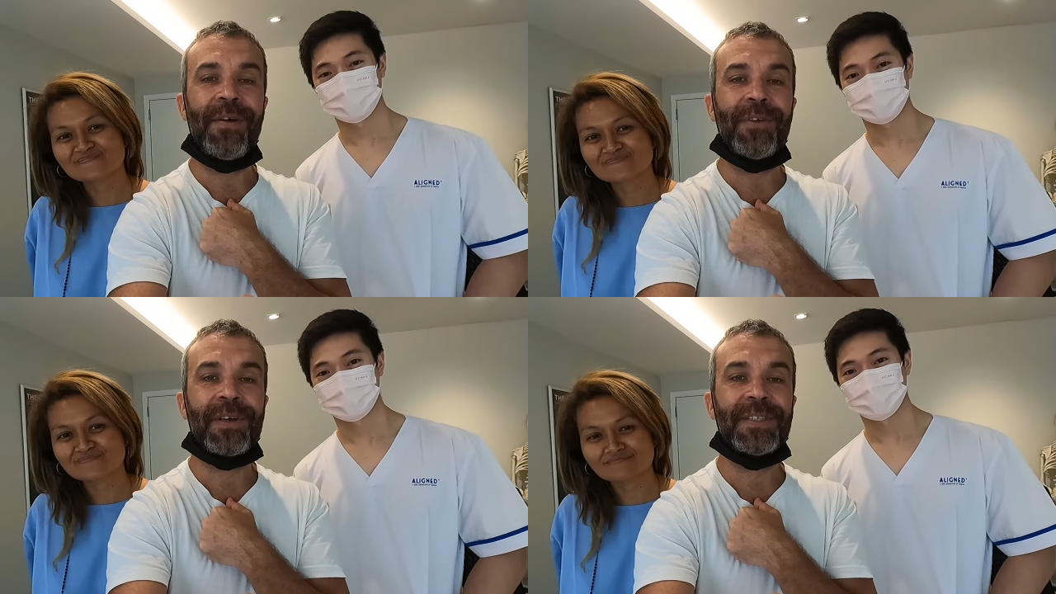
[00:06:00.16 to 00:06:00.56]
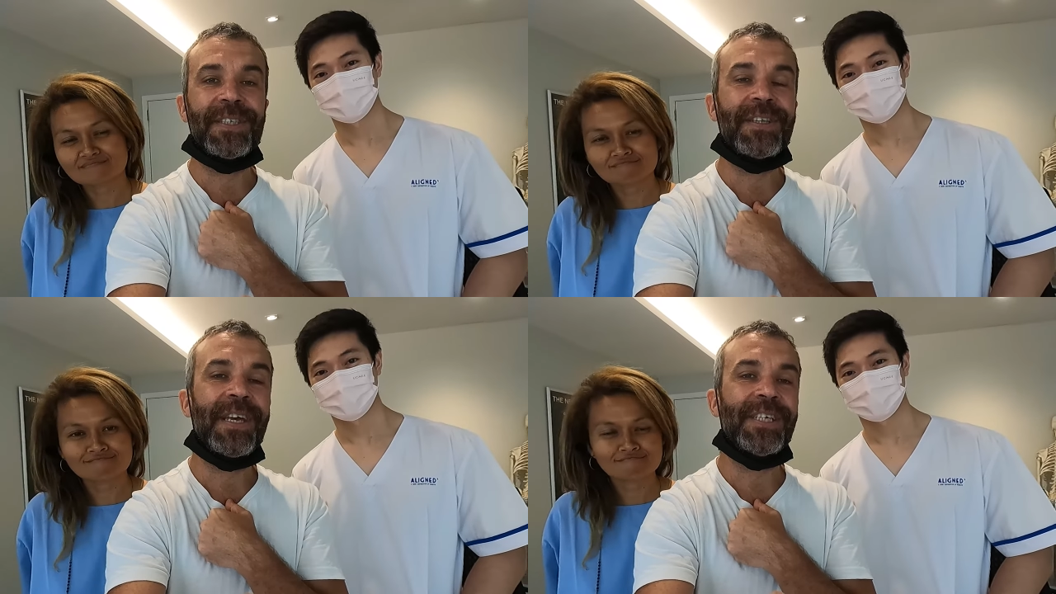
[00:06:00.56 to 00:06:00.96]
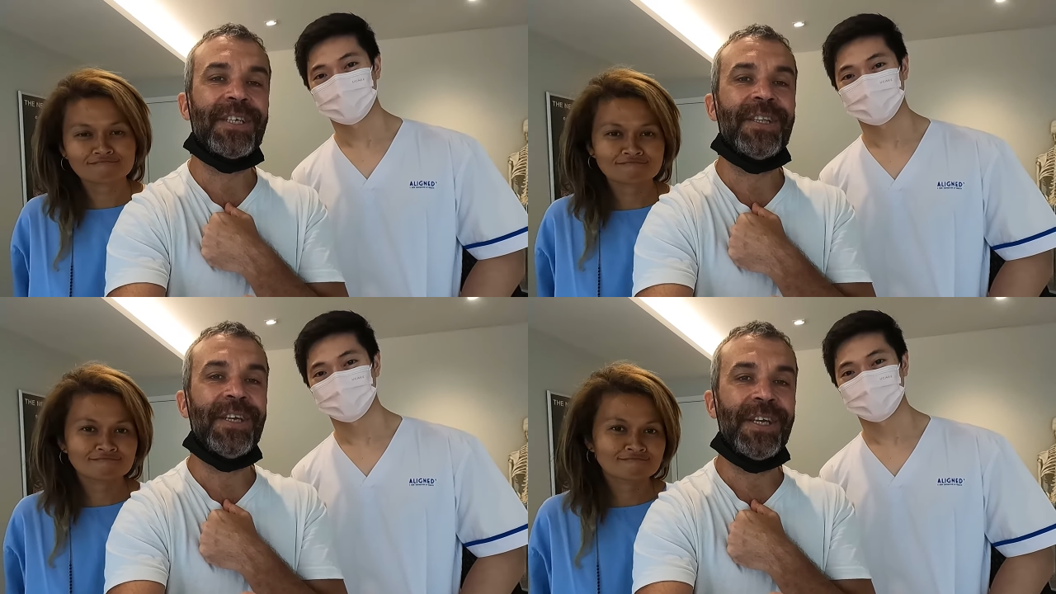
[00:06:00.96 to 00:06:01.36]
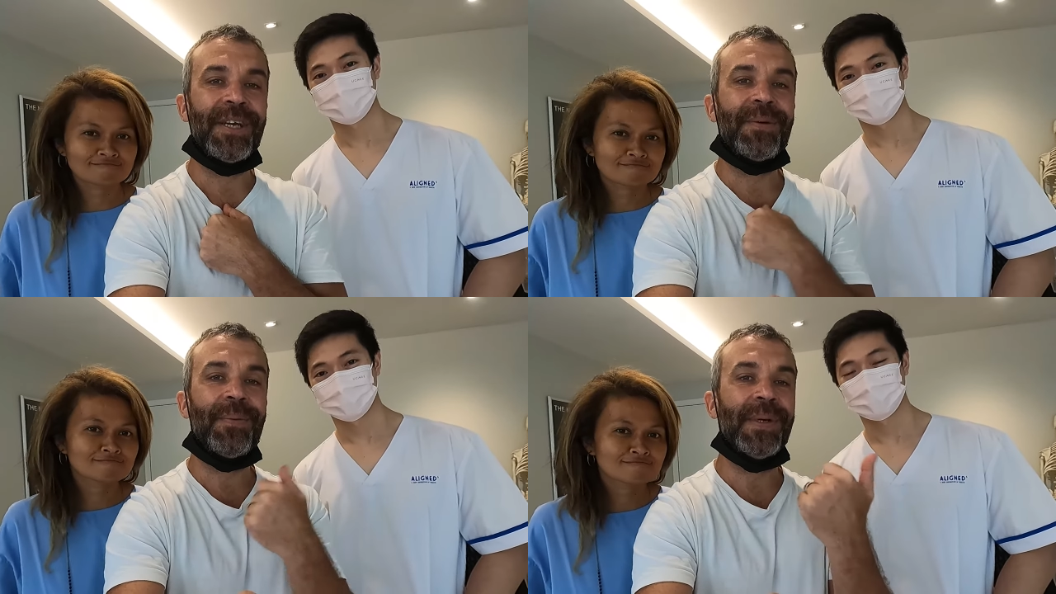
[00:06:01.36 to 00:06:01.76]
Speaker 1: to have your consultation
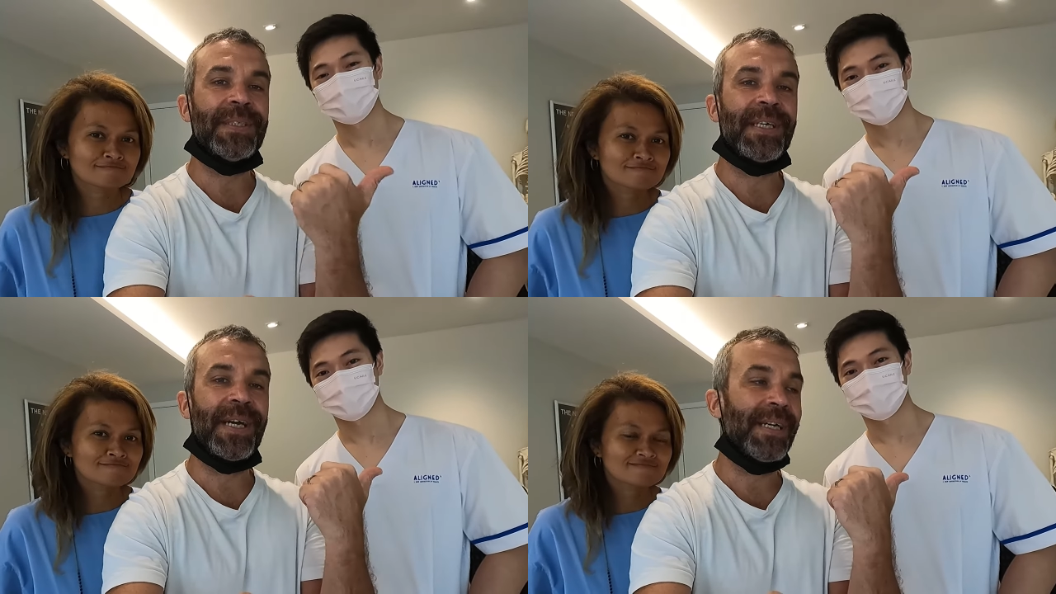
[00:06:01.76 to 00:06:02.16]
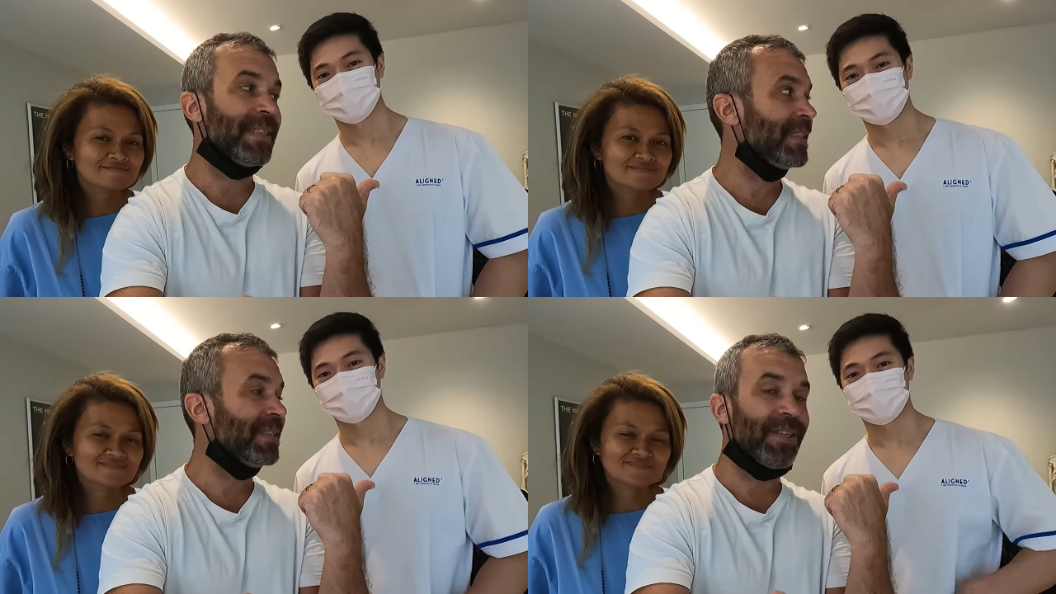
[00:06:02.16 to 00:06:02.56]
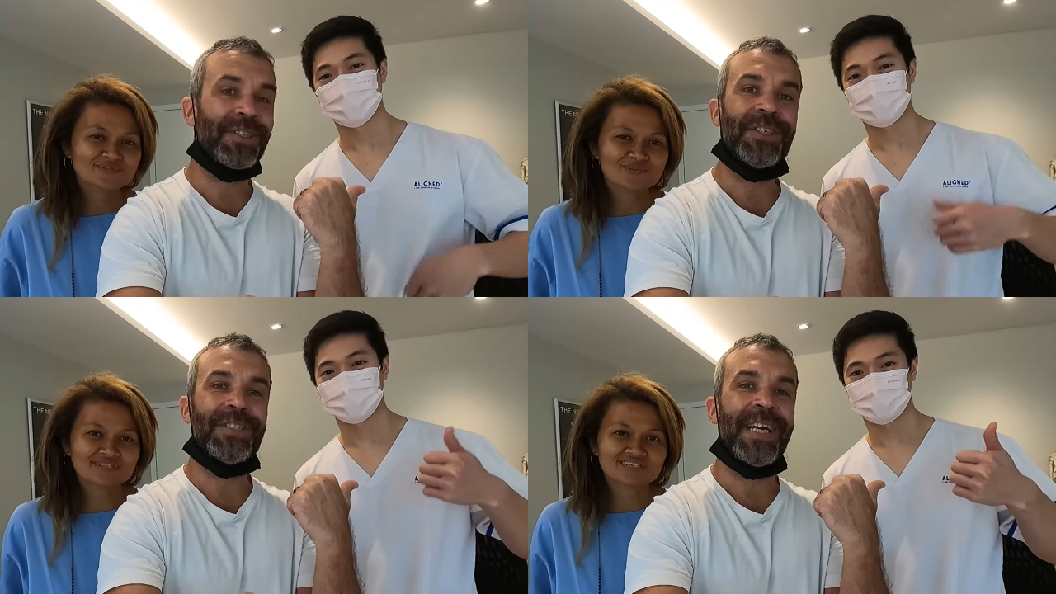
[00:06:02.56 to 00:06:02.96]
here with Dr.